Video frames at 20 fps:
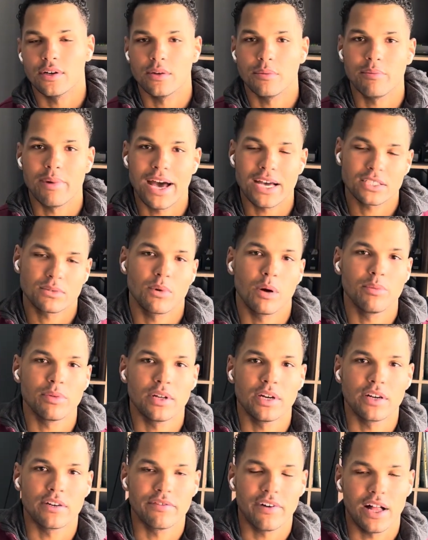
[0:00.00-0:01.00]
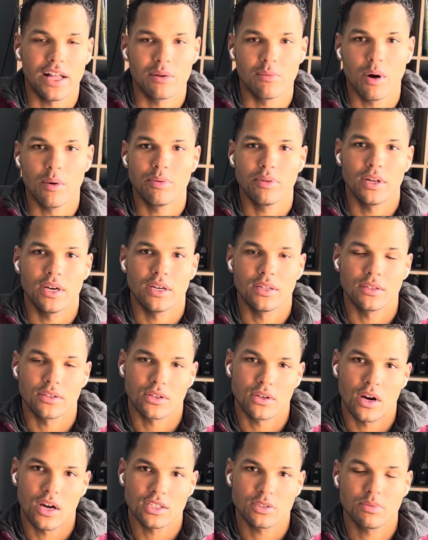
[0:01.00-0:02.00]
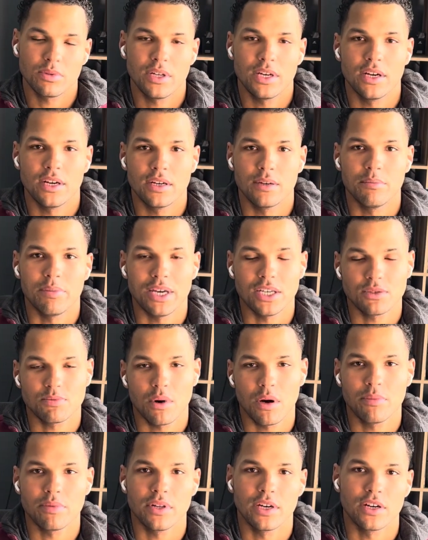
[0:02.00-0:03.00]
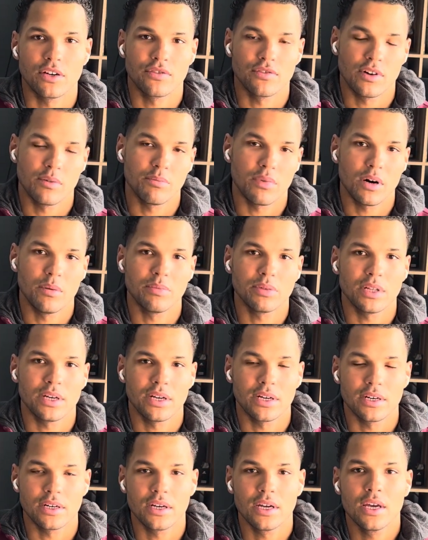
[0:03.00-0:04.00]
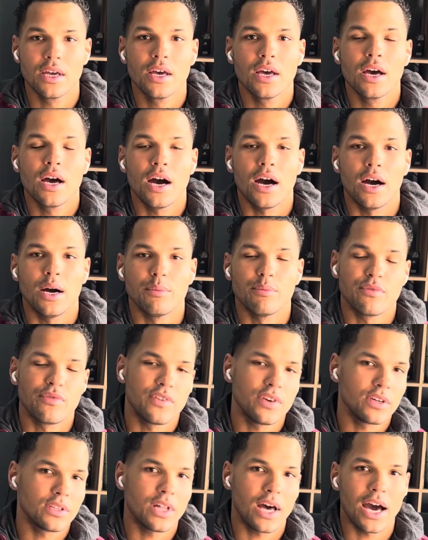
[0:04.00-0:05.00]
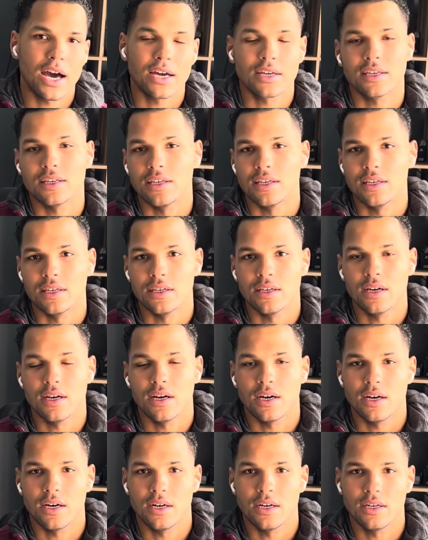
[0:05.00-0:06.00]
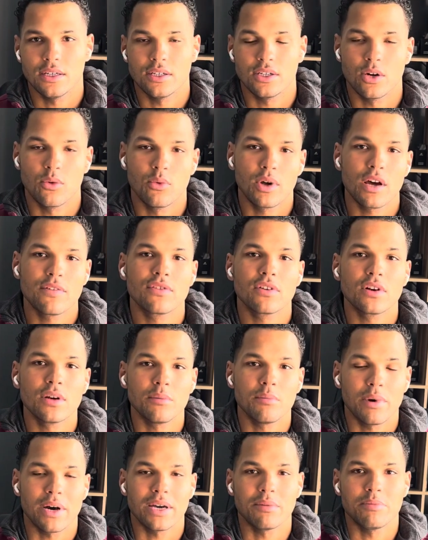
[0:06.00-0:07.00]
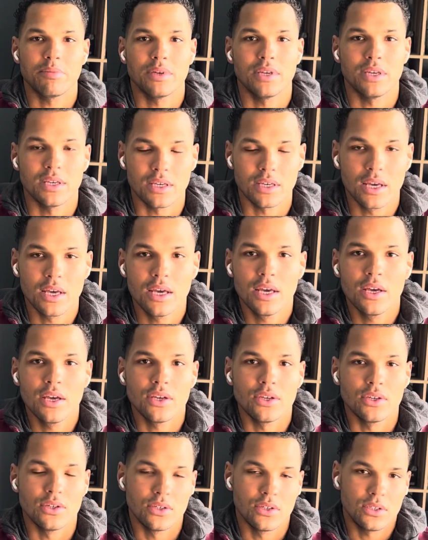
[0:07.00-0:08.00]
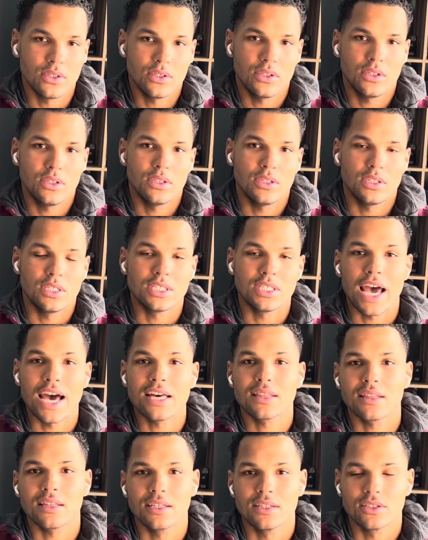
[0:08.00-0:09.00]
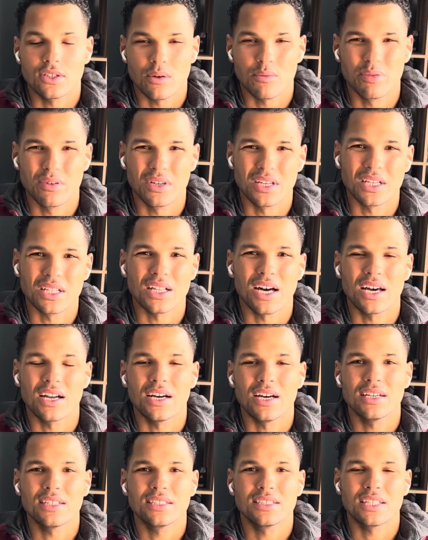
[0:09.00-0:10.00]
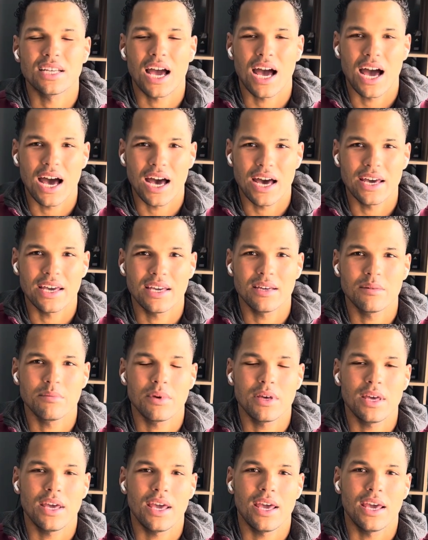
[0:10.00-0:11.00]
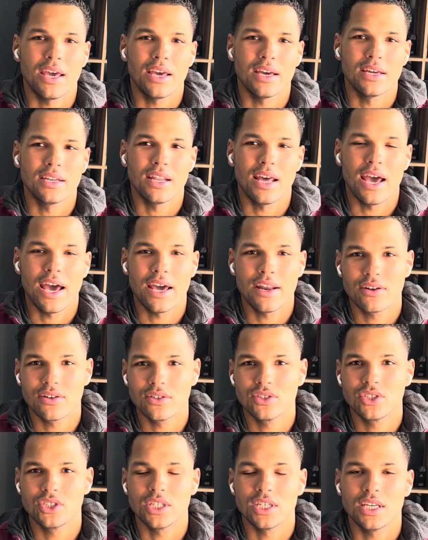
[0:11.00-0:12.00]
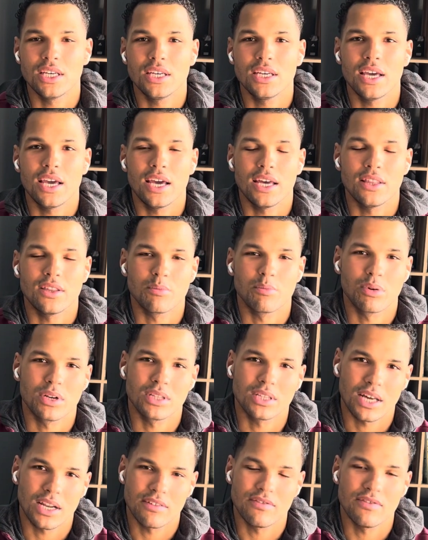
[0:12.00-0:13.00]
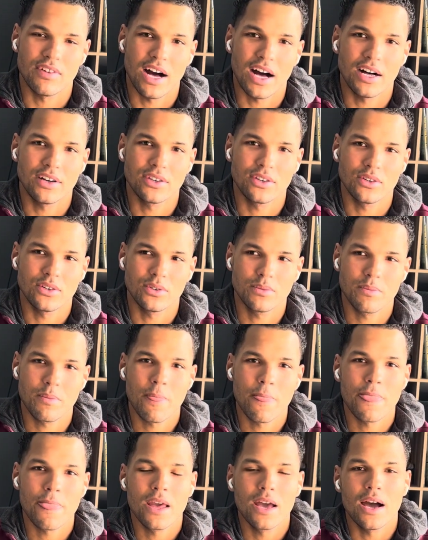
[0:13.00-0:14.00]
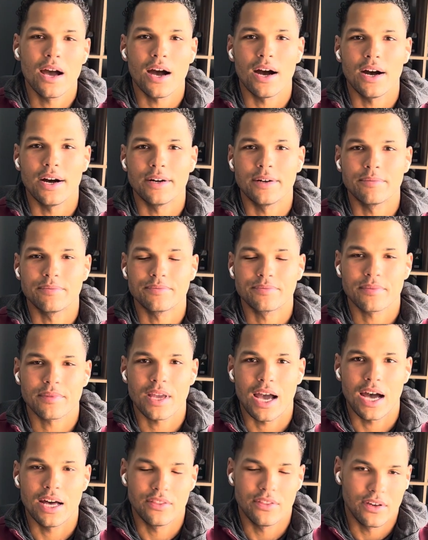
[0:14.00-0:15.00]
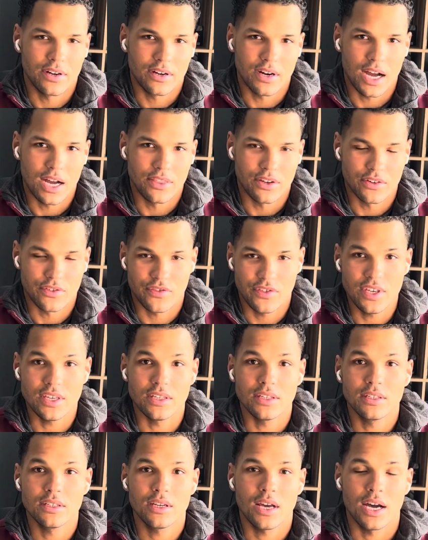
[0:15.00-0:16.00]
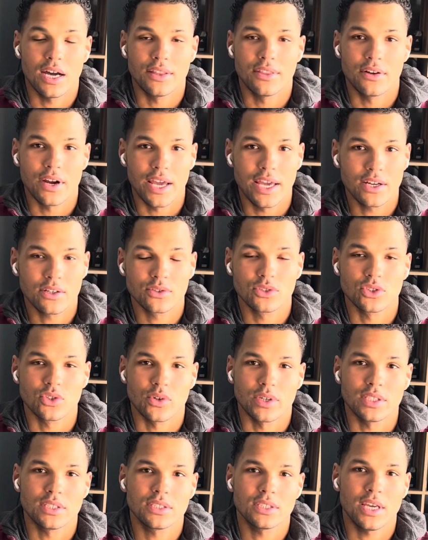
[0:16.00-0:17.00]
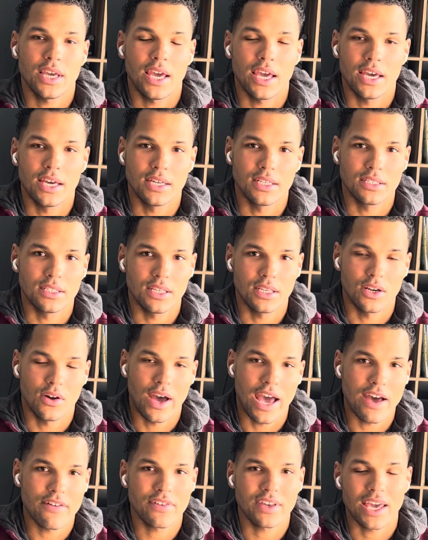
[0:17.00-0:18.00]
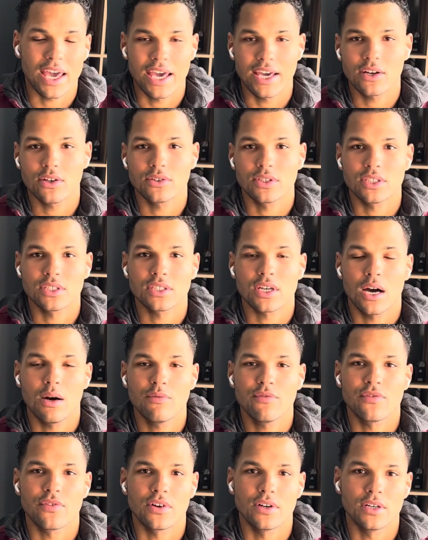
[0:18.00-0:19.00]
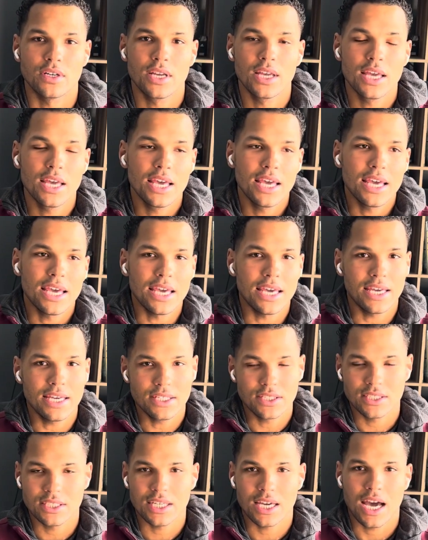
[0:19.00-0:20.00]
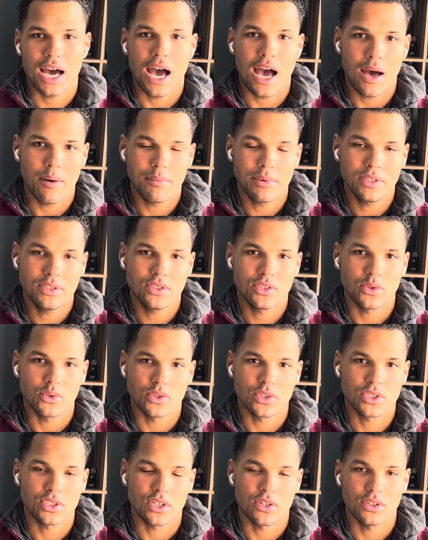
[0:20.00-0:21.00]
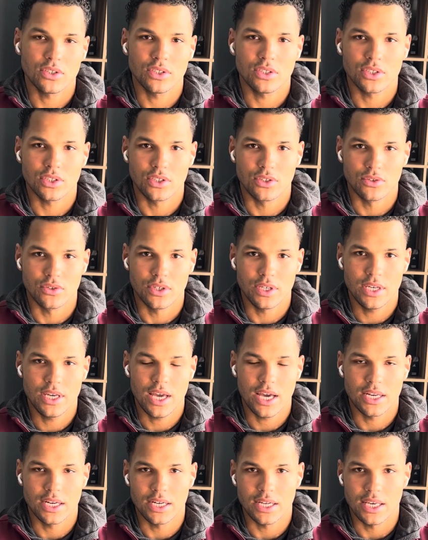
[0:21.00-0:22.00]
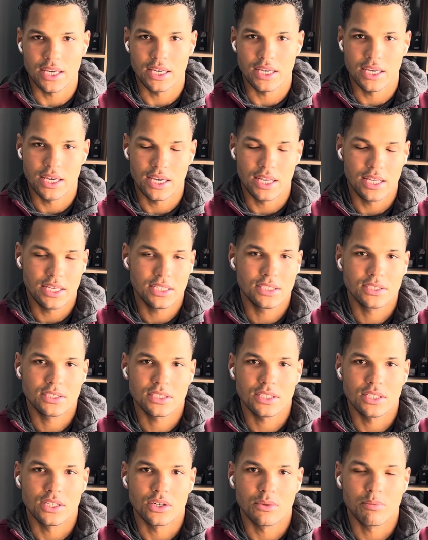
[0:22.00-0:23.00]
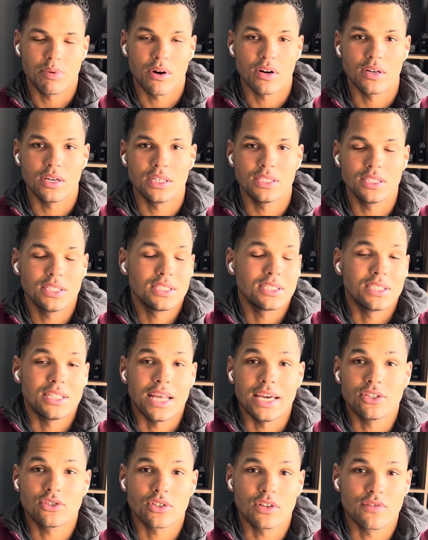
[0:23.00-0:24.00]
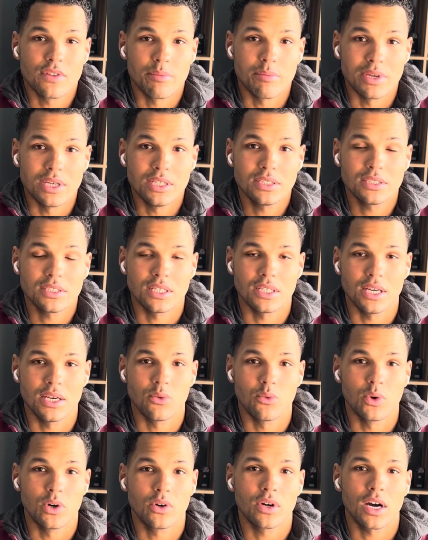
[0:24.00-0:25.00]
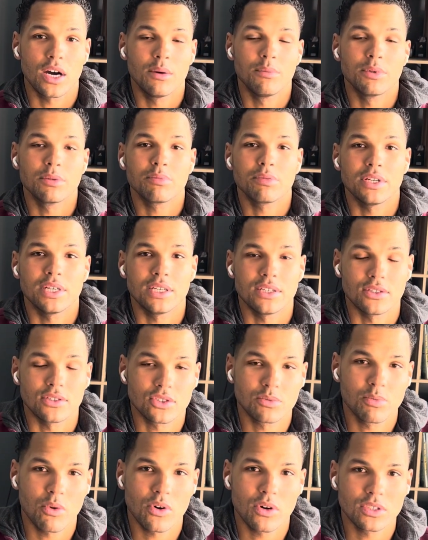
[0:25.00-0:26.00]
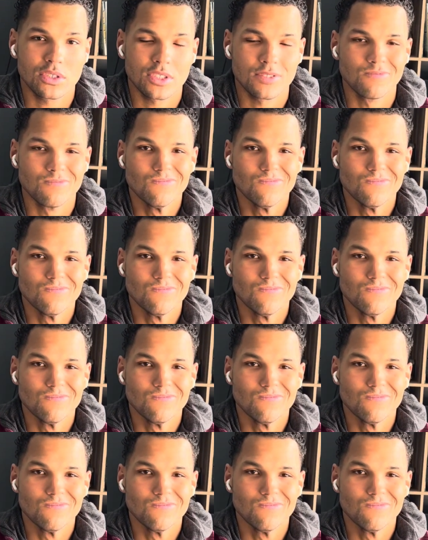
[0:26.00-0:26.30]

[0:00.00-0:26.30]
basketball player, volleyball player, lacrosse player, baseball player, football player, field hockey, whatever it might be, these athletes are putting a lot of time and energy, and they're putting a lot of volume on their feet, on their ankle joints. And having ankle discomfort is common to a certain degree, and it is it is the nature of the beast. It will come with playing your sports.